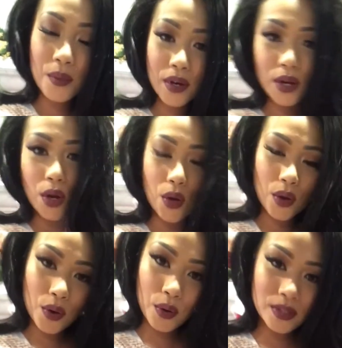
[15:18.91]
We're gonna
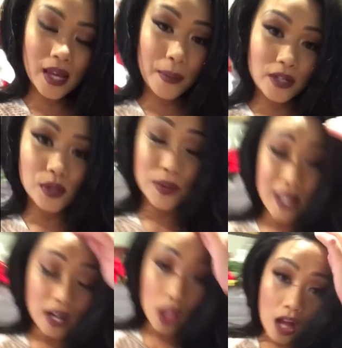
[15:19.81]
go take pictures of
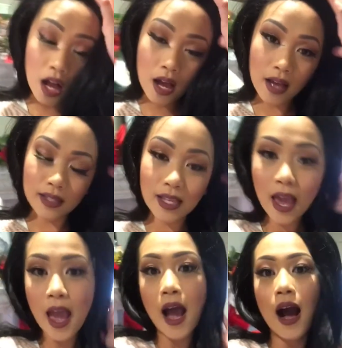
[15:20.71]
Santa Claus,
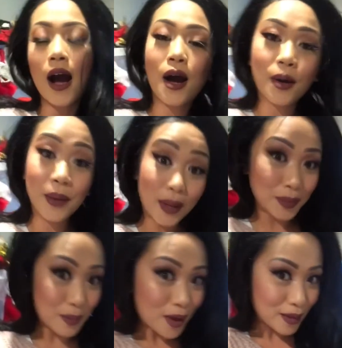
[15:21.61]
hit
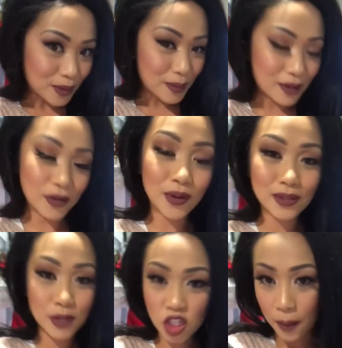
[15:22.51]
up the mall a little bit for
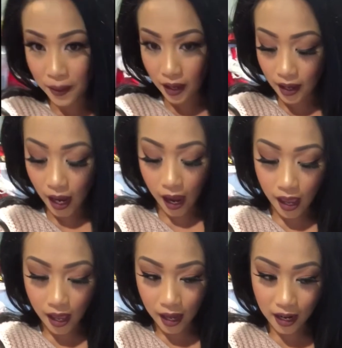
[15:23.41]
Christmas shopping,
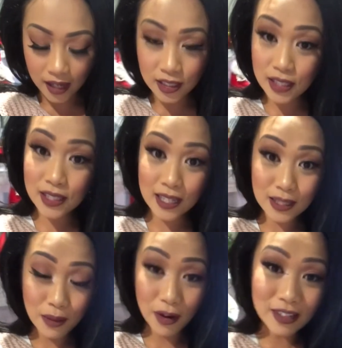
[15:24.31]
and just get
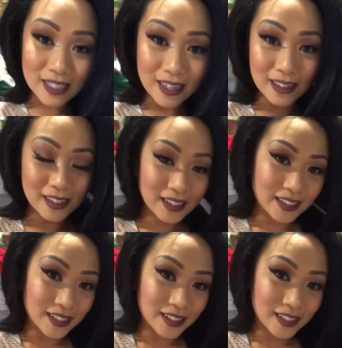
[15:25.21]
some errands done.